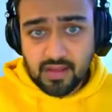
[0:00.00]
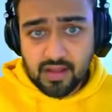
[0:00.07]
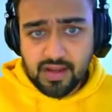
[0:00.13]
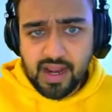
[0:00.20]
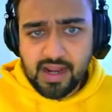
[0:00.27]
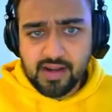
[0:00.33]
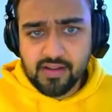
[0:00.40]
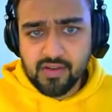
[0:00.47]

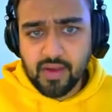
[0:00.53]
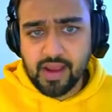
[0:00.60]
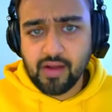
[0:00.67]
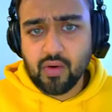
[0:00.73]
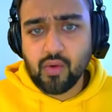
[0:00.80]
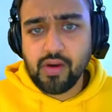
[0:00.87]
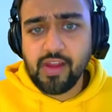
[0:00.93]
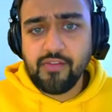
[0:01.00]
Right, so
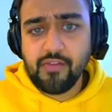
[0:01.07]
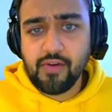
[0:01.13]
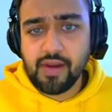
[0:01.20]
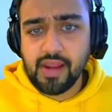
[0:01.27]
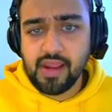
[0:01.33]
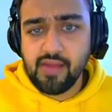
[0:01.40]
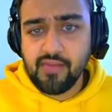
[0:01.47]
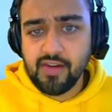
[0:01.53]
encoding for
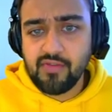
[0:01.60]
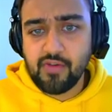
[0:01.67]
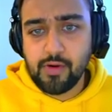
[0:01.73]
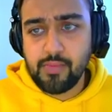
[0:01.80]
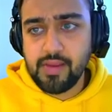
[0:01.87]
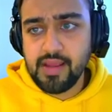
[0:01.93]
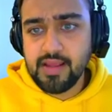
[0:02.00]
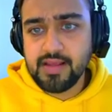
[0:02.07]
E1 would
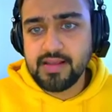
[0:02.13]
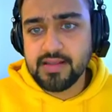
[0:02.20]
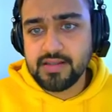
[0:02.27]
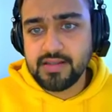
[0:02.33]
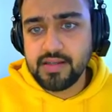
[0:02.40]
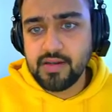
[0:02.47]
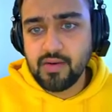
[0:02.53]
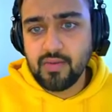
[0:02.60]
be
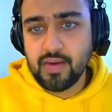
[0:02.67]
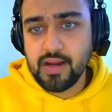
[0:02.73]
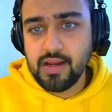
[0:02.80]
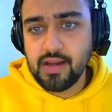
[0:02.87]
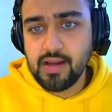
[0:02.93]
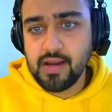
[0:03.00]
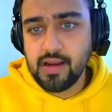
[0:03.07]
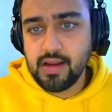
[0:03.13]
0, 1,
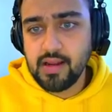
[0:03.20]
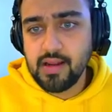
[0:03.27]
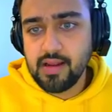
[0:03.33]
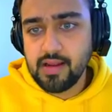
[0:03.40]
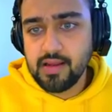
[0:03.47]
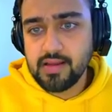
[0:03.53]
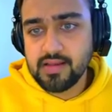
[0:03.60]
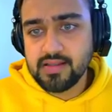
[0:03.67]

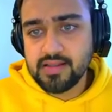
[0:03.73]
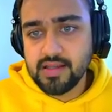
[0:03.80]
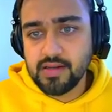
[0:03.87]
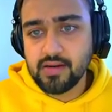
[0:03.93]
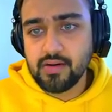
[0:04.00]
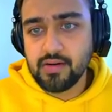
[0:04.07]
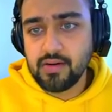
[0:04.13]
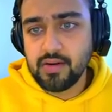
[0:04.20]

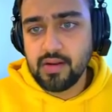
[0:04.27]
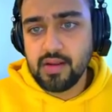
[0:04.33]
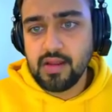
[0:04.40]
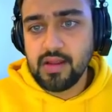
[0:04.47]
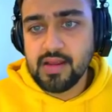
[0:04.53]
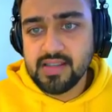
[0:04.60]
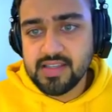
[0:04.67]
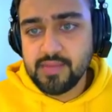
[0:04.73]
0.
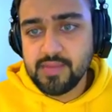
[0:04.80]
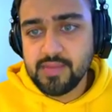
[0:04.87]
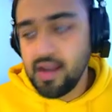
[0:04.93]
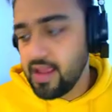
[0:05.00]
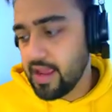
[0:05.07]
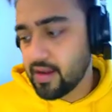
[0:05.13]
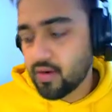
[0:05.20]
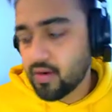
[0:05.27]

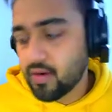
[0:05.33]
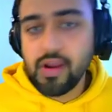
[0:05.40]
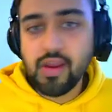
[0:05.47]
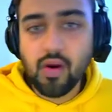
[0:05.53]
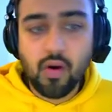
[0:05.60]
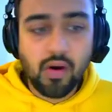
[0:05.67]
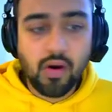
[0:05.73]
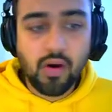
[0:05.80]
Similarly, encoding
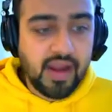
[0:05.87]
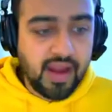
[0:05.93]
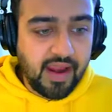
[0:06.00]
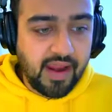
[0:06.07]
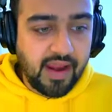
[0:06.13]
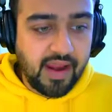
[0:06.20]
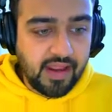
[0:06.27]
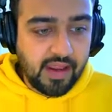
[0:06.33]
all our
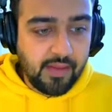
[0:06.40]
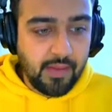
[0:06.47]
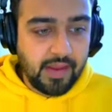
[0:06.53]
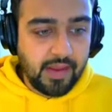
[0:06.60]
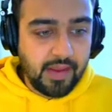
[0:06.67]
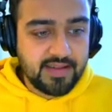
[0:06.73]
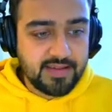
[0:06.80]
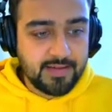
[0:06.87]
8
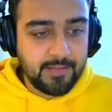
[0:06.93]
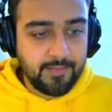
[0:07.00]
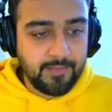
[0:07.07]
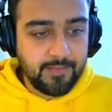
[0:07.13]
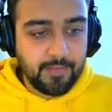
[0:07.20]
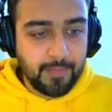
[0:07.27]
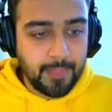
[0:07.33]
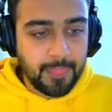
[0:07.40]
emails
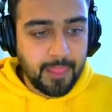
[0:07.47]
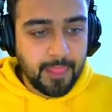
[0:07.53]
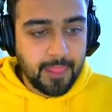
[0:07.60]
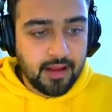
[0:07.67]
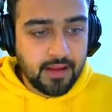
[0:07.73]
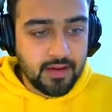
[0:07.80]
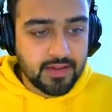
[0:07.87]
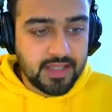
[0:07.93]

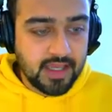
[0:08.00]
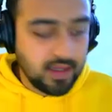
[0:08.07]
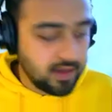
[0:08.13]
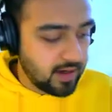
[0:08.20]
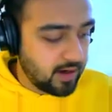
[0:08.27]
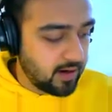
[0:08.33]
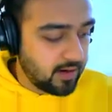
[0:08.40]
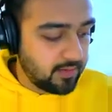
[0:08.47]
using
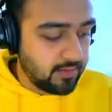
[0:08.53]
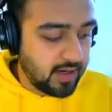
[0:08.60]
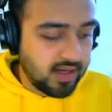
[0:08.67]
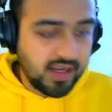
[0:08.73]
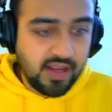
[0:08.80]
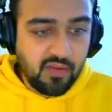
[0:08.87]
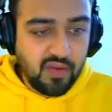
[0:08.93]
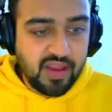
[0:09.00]

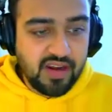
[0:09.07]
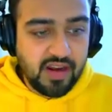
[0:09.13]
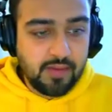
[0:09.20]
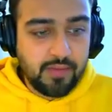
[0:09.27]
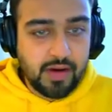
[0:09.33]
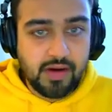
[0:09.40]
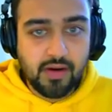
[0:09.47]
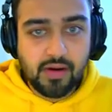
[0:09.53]
multivariate
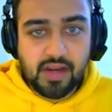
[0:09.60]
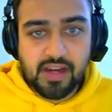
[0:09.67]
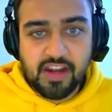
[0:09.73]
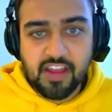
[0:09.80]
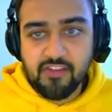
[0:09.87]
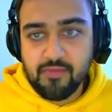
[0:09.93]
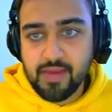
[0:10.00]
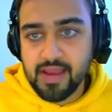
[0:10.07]

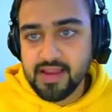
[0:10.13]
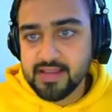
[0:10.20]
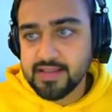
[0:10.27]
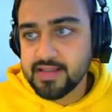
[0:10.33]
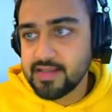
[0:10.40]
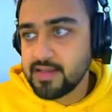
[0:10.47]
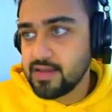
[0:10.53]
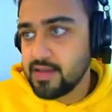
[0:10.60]
Bernoulli-Nave Bayes,